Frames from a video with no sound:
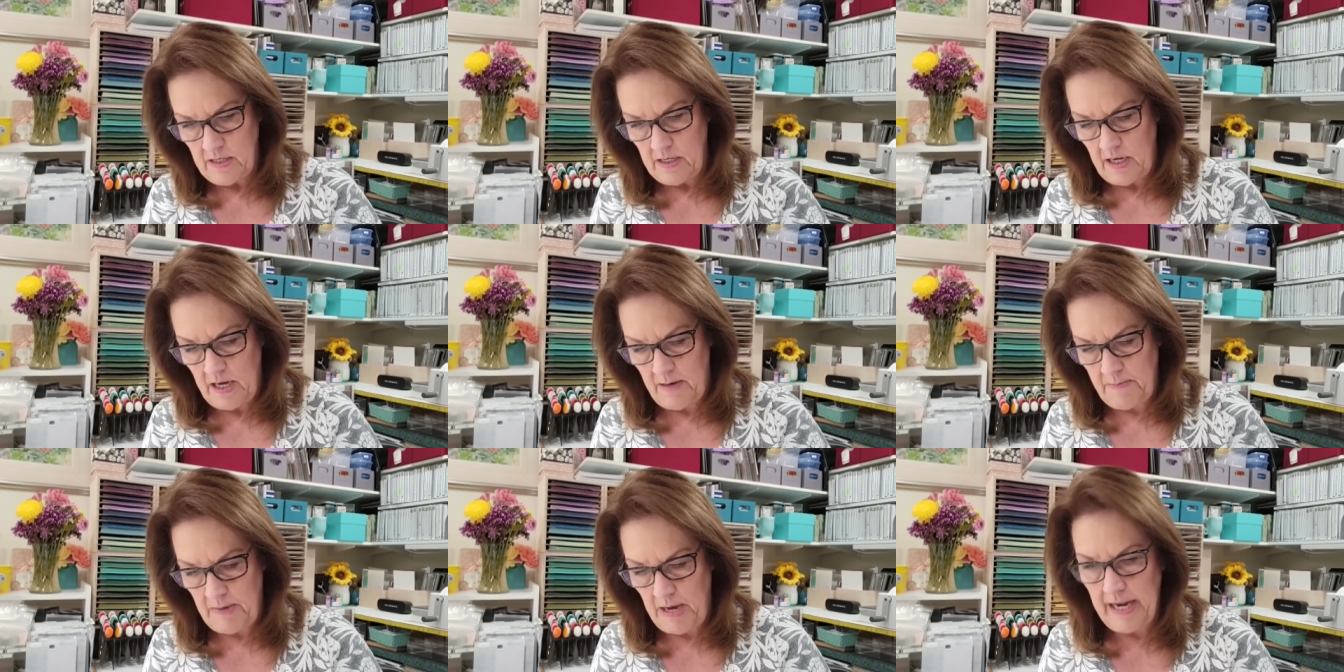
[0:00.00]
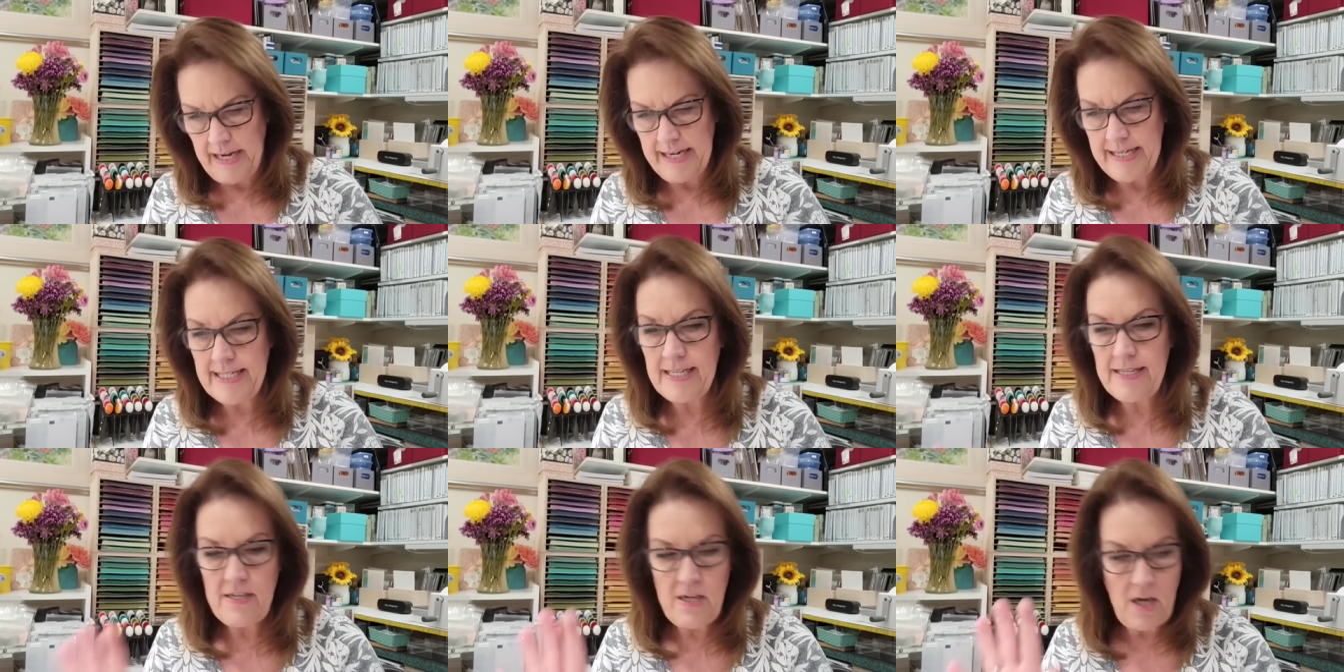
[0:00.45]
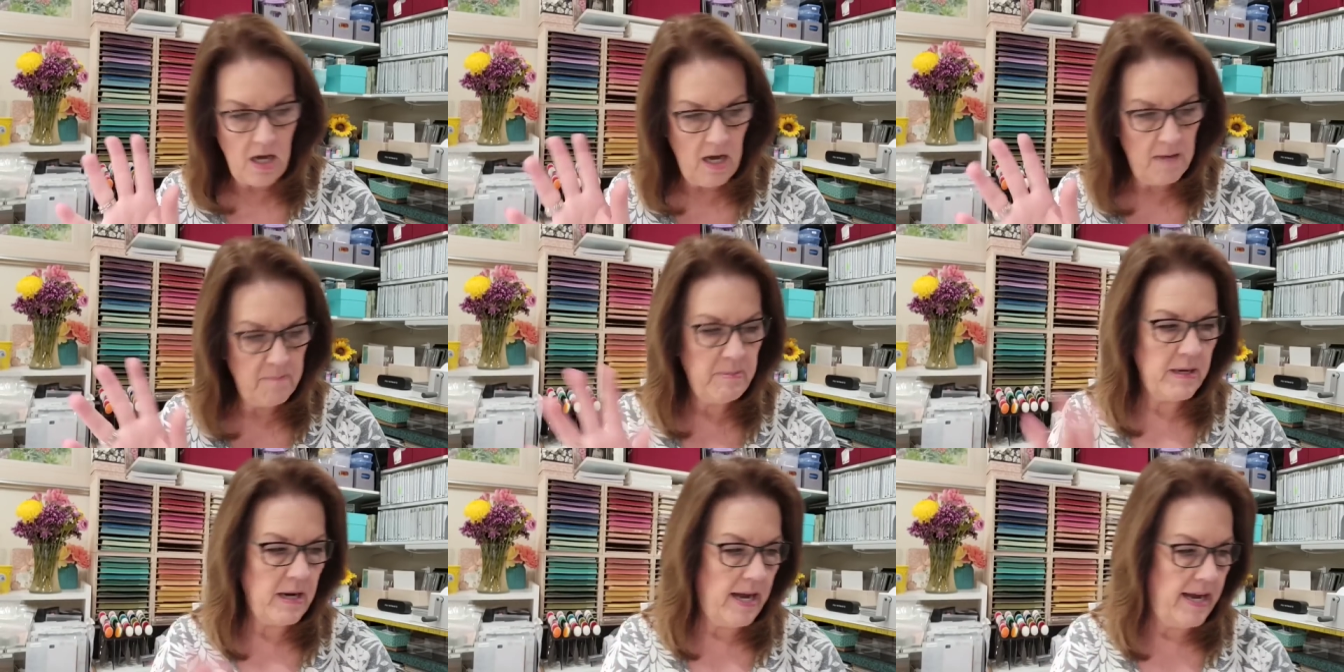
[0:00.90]
Um, I did
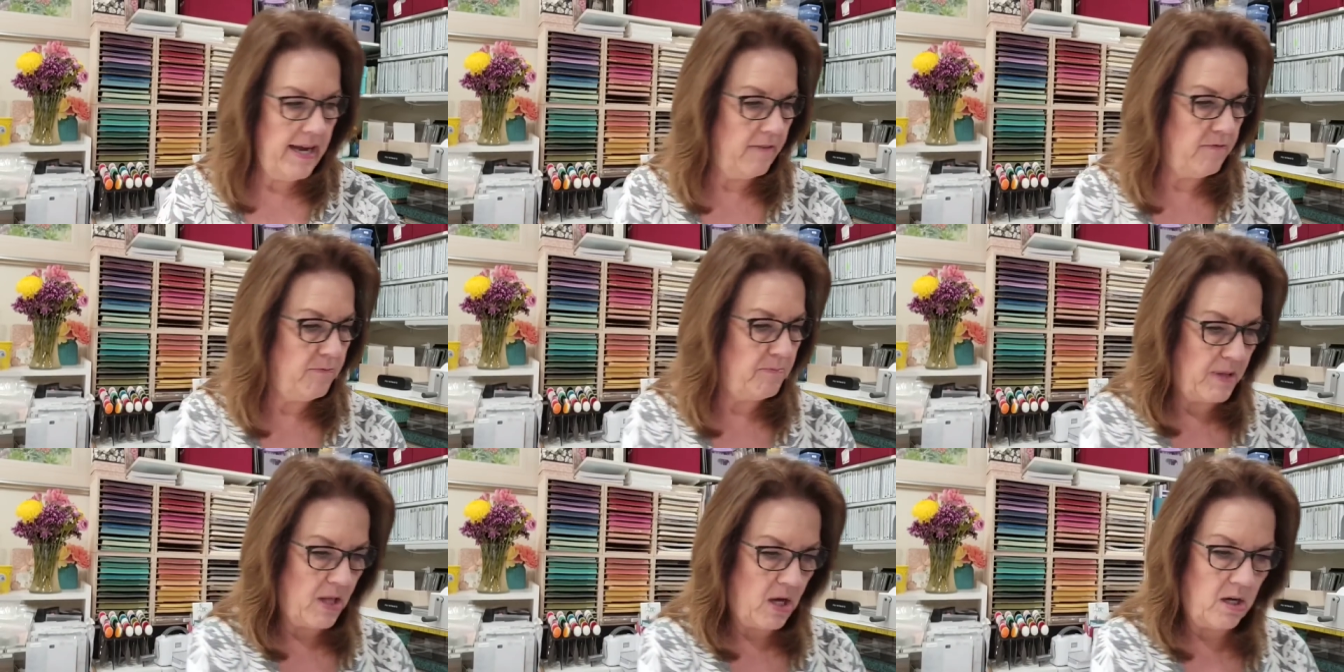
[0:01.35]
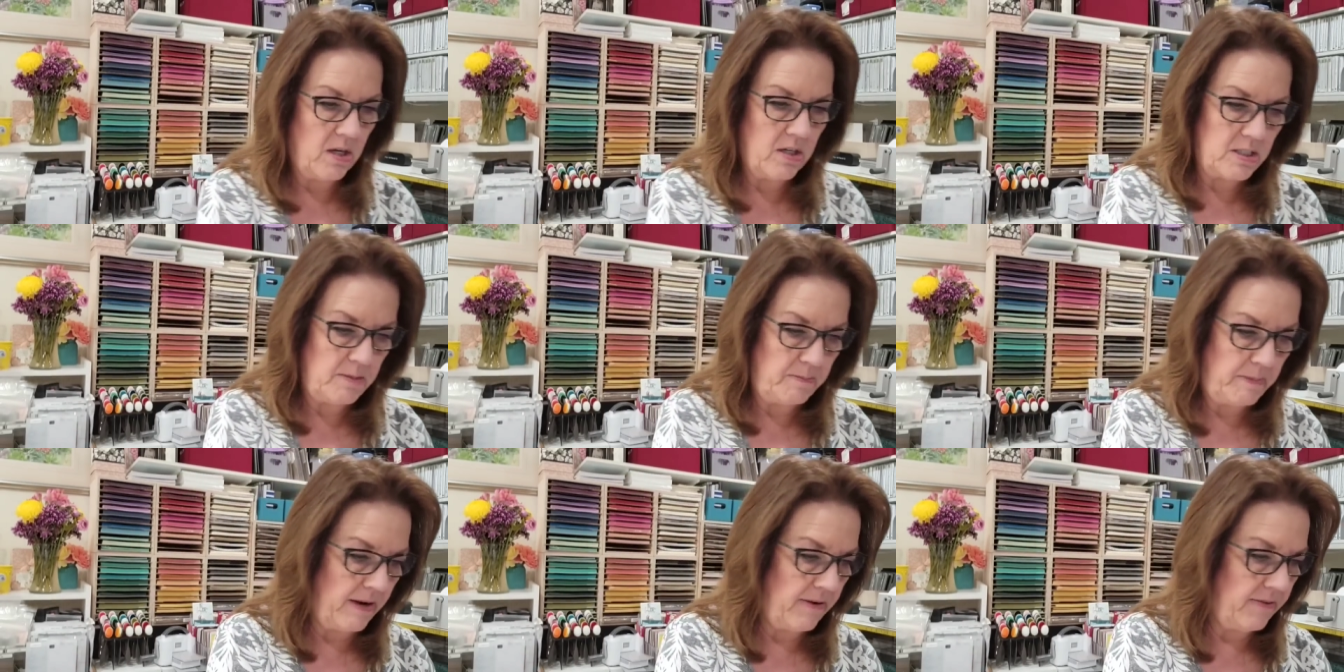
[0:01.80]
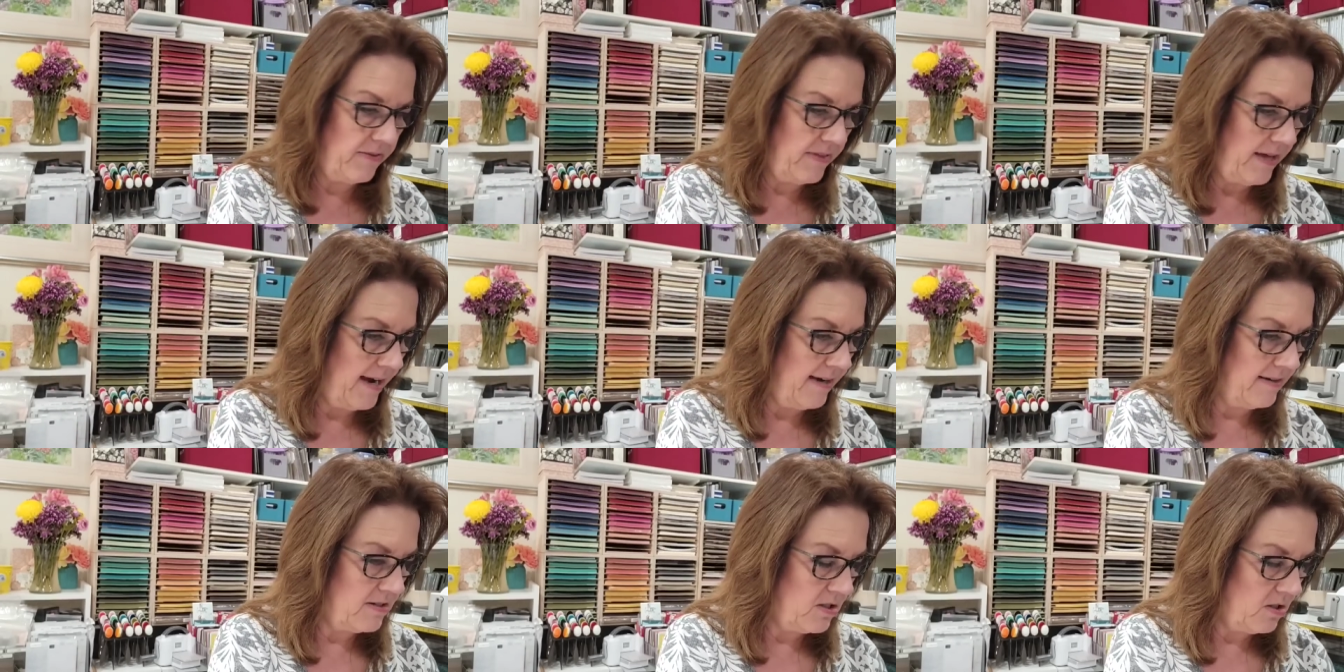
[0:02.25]
not, but I have blogged about
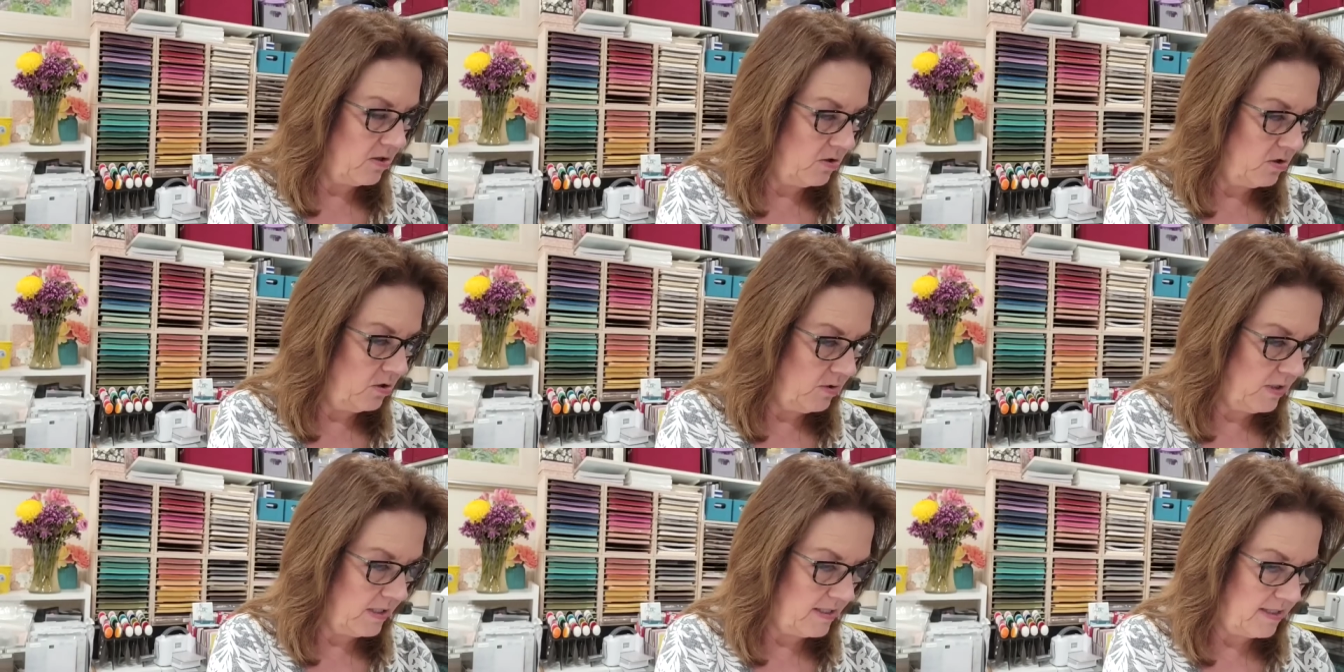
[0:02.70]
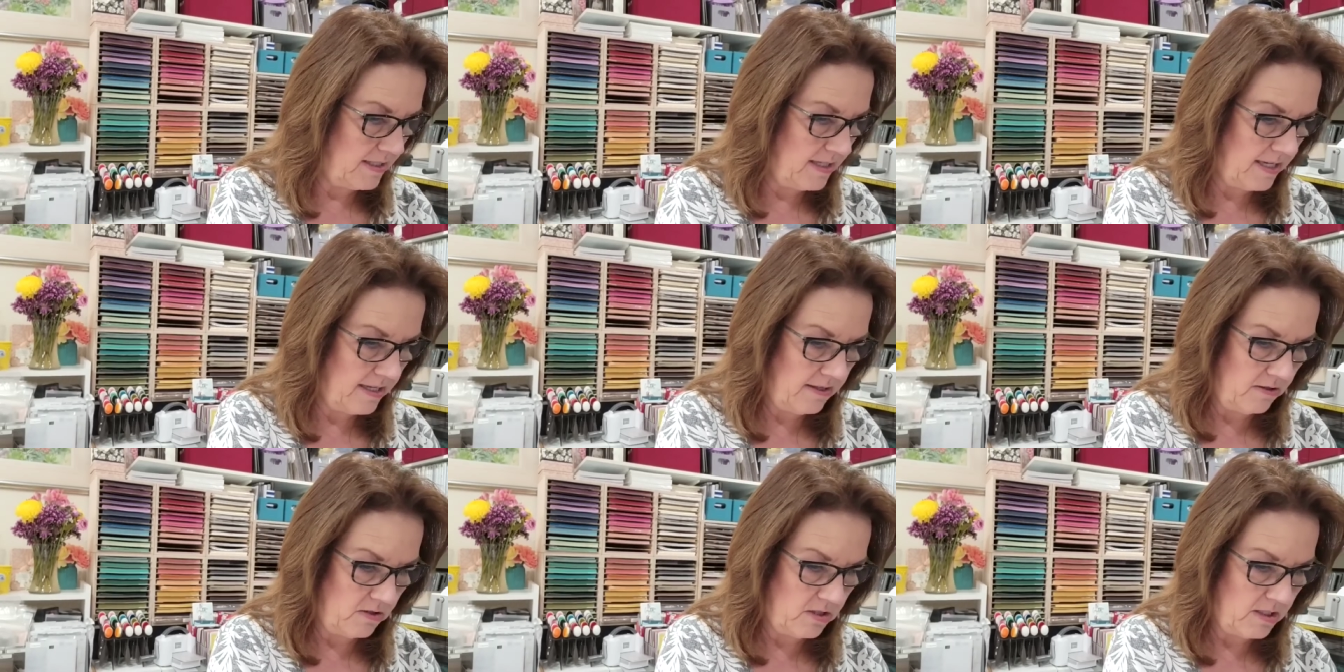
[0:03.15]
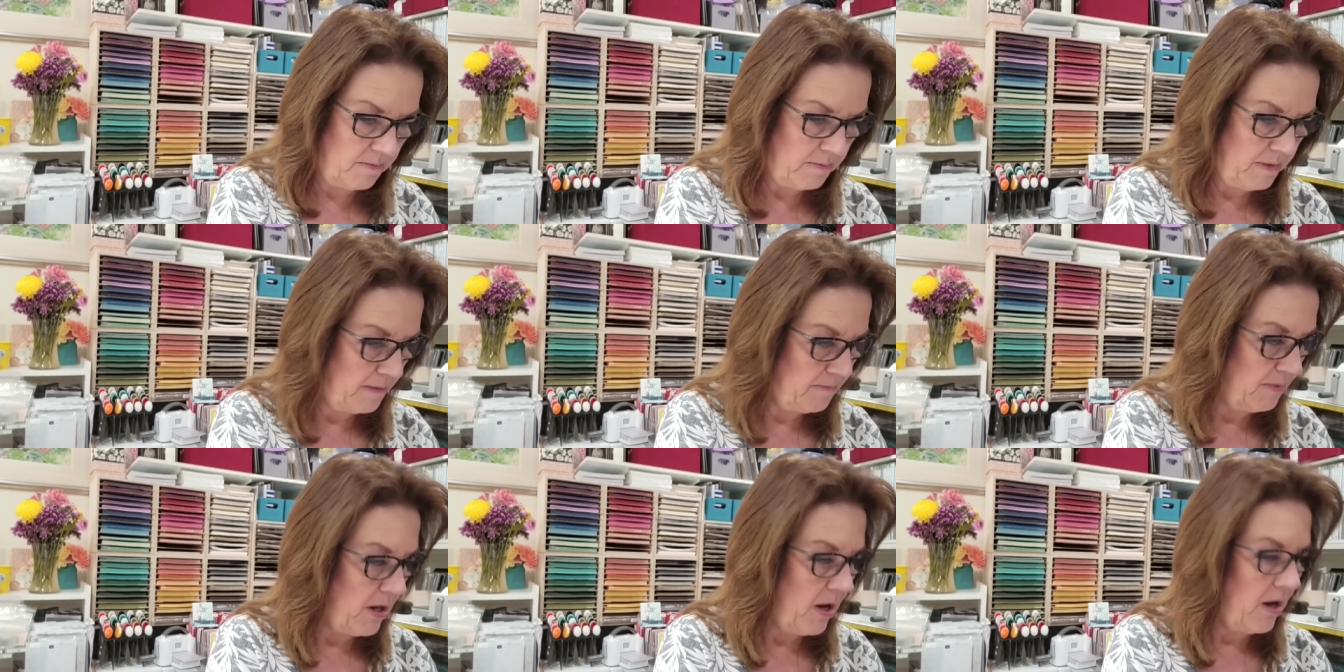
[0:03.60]
that, so you can see those on
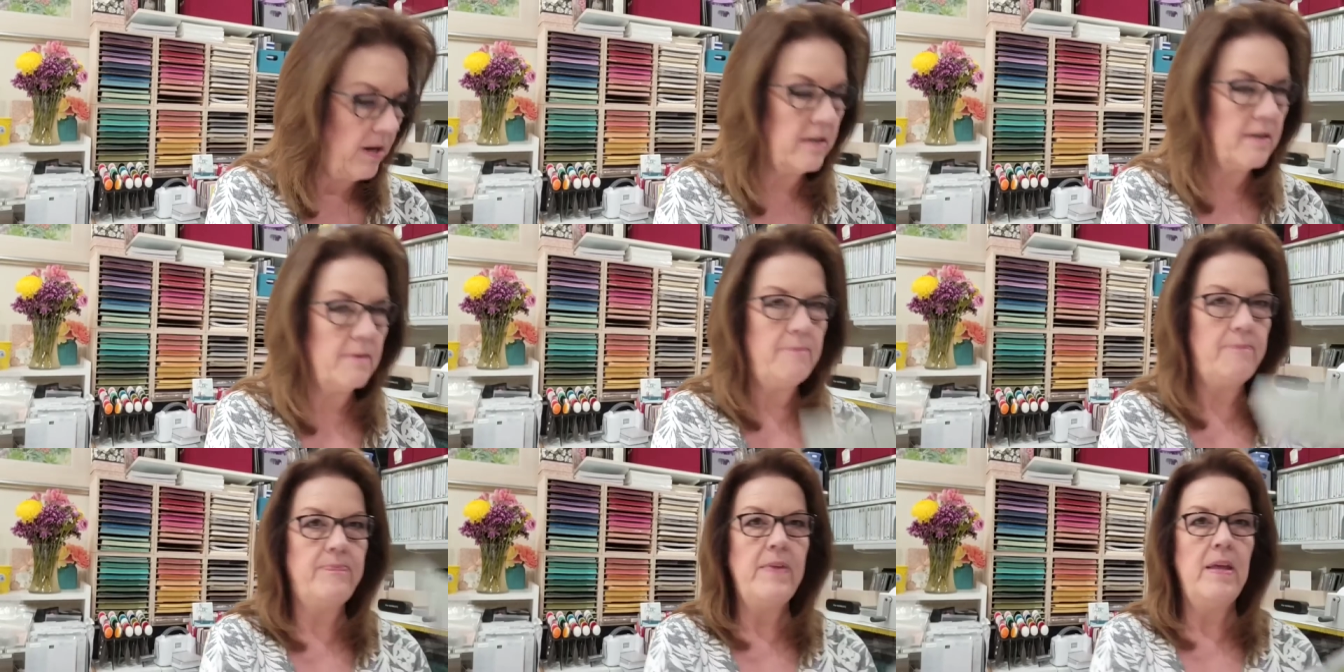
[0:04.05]
my blog.